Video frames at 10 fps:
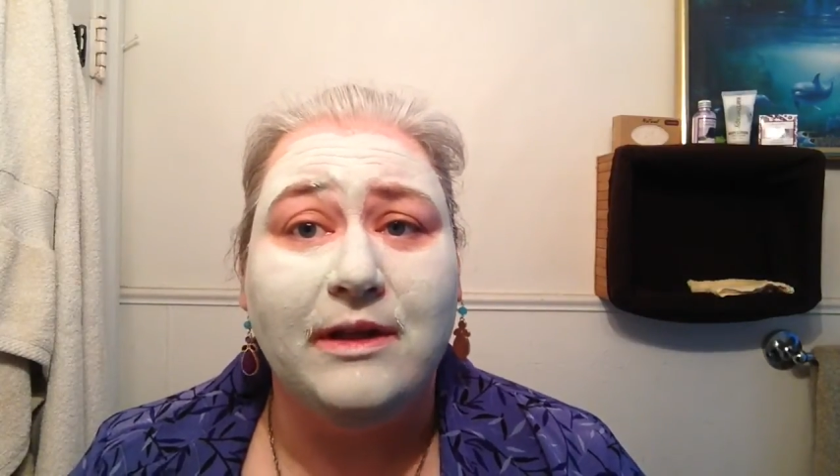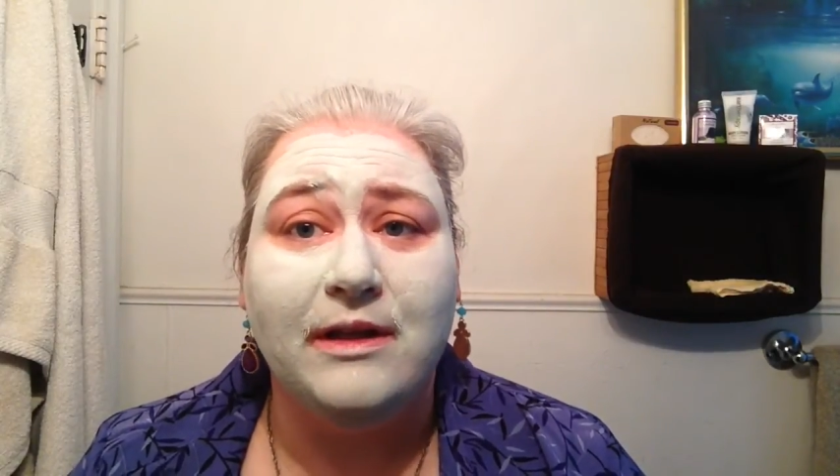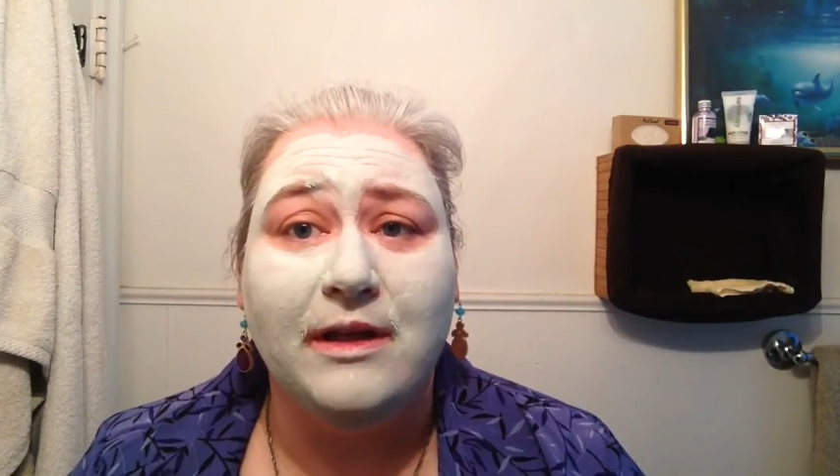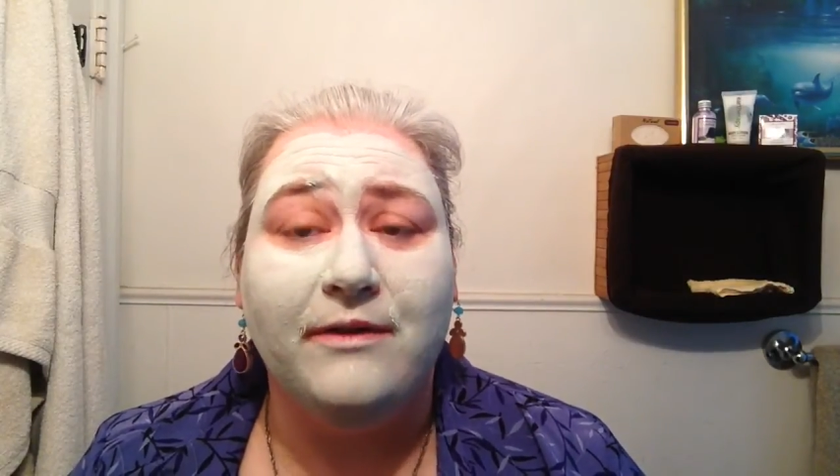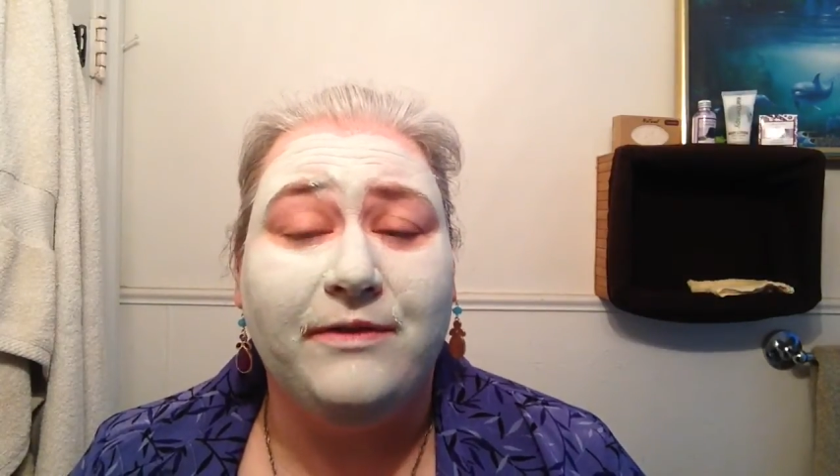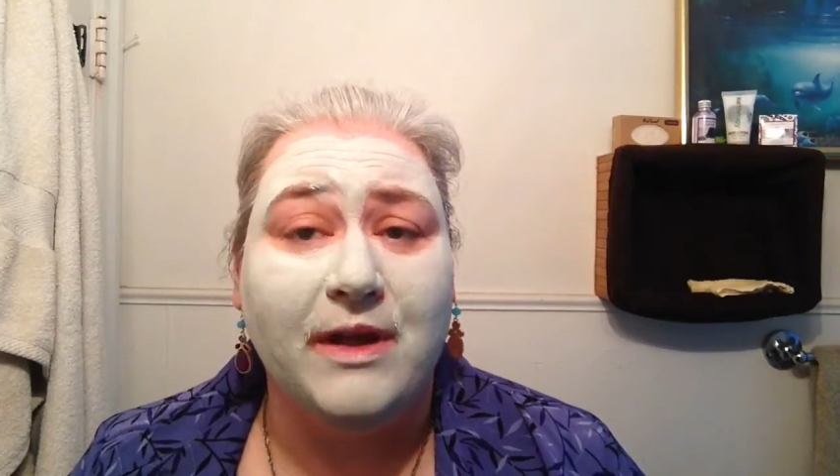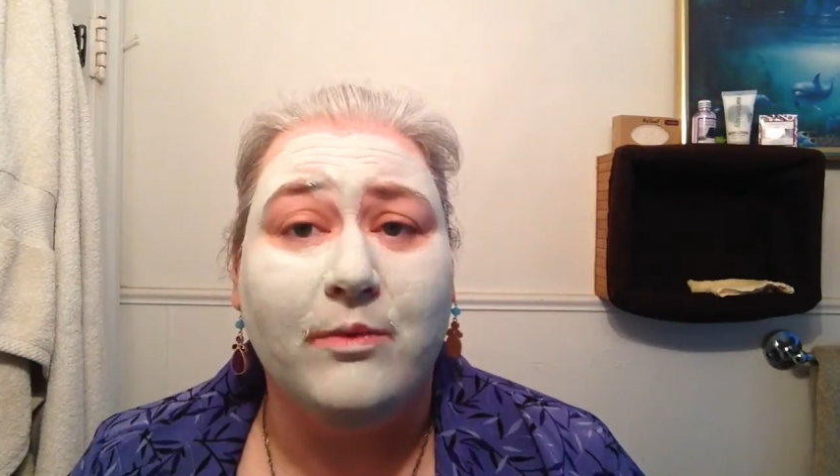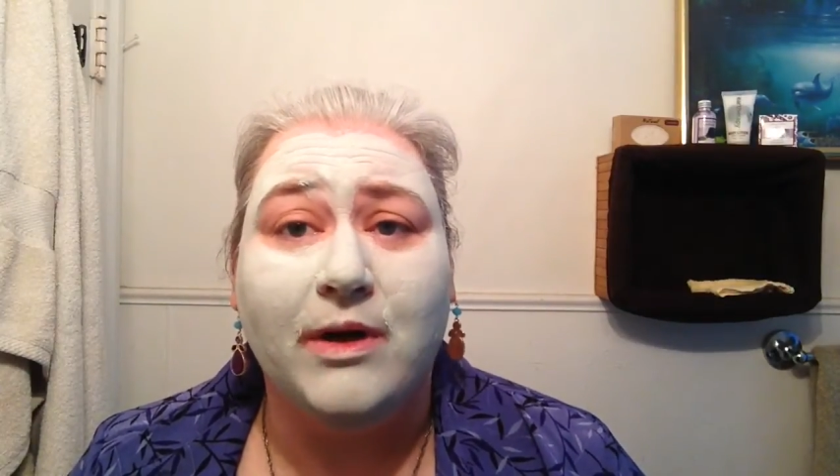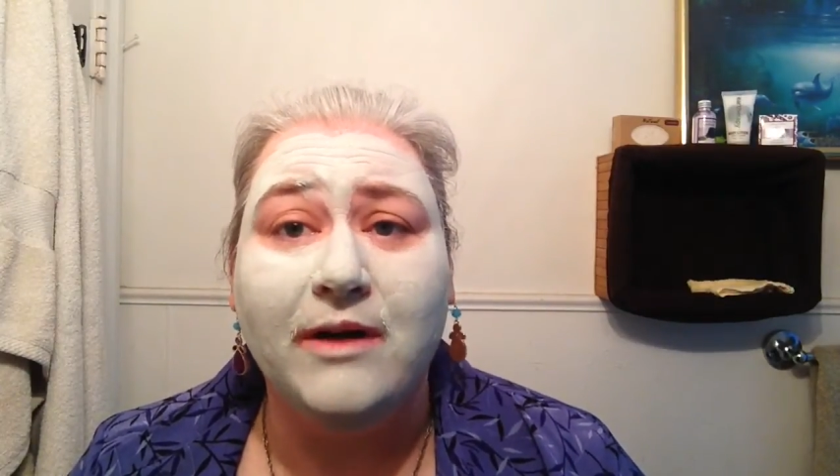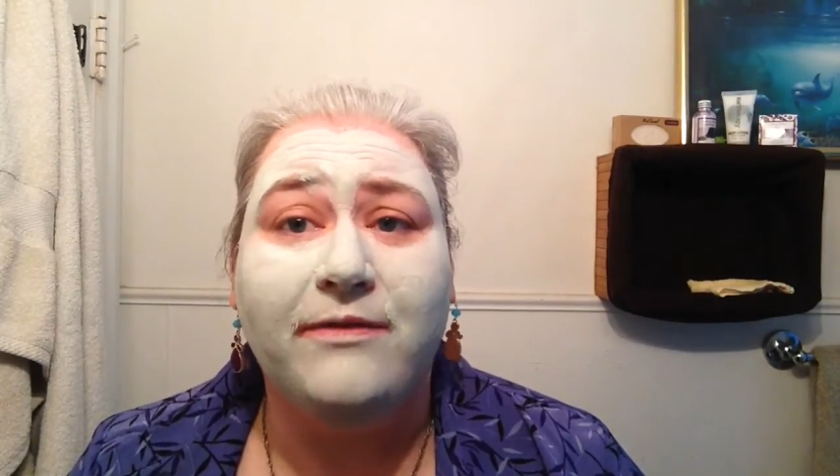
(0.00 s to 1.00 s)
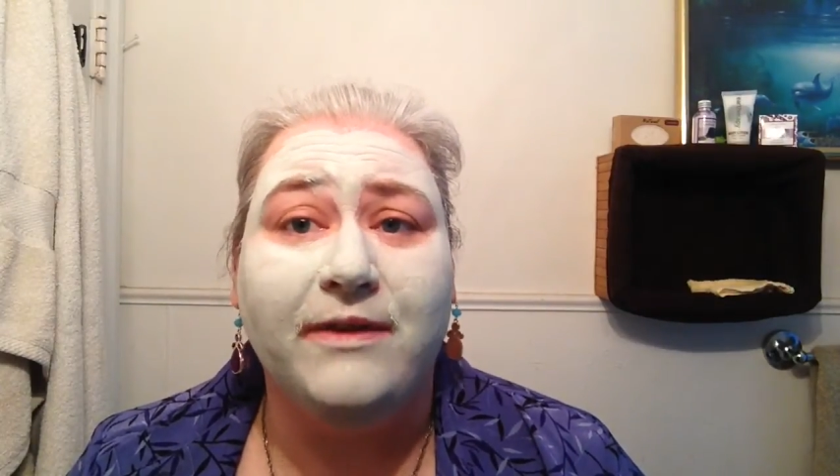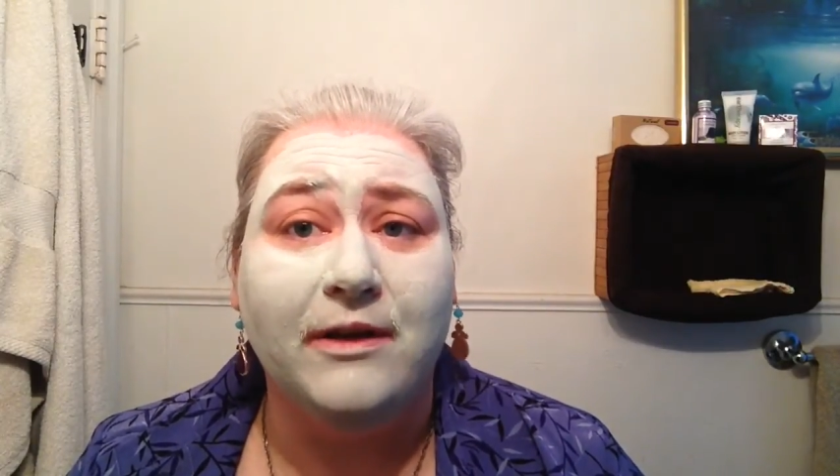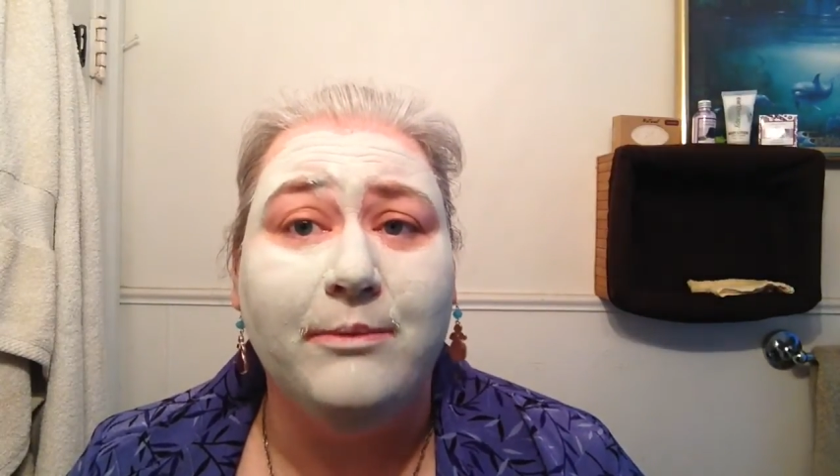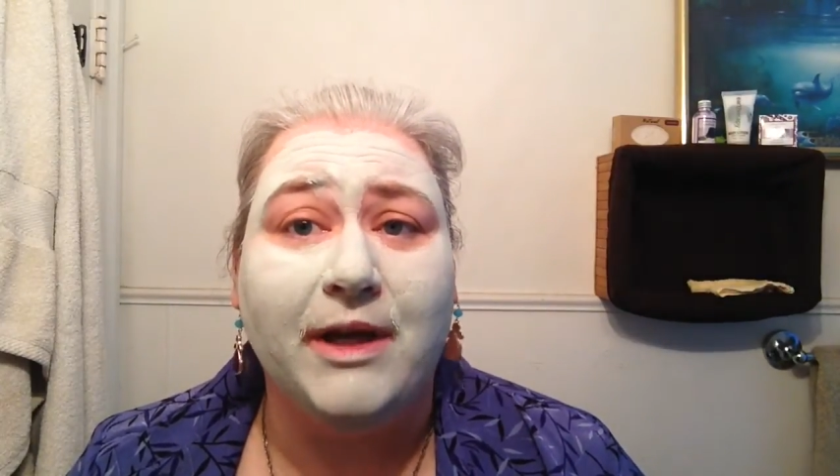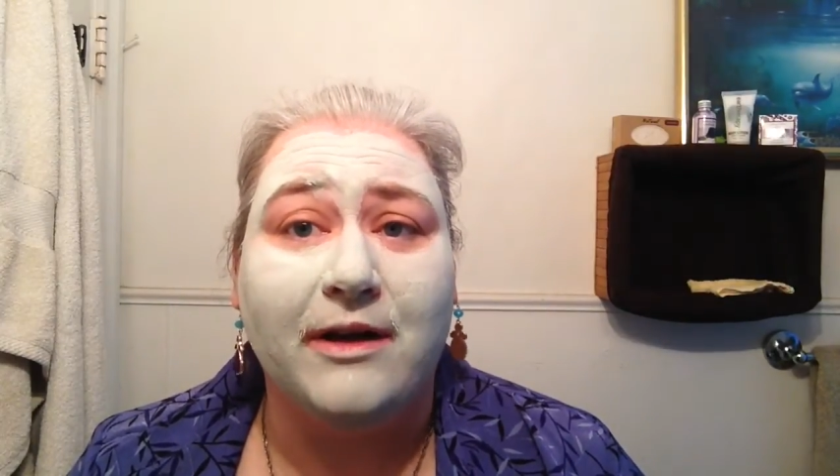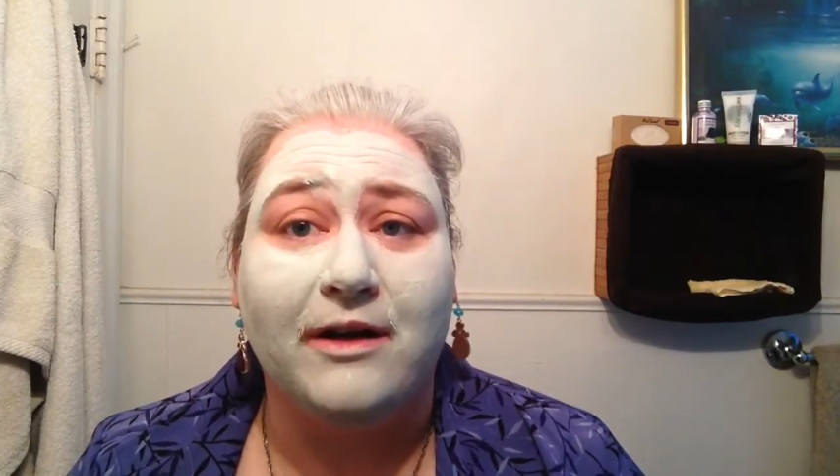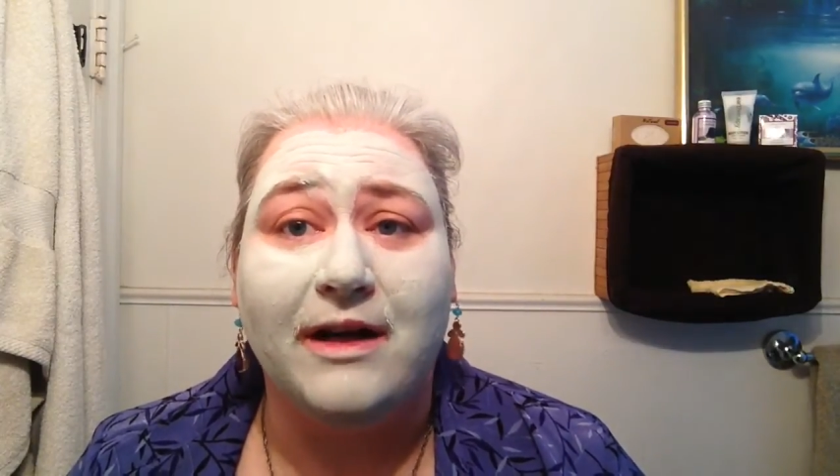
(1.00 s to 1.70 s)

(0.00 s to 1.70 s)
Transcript: if they want to feel better,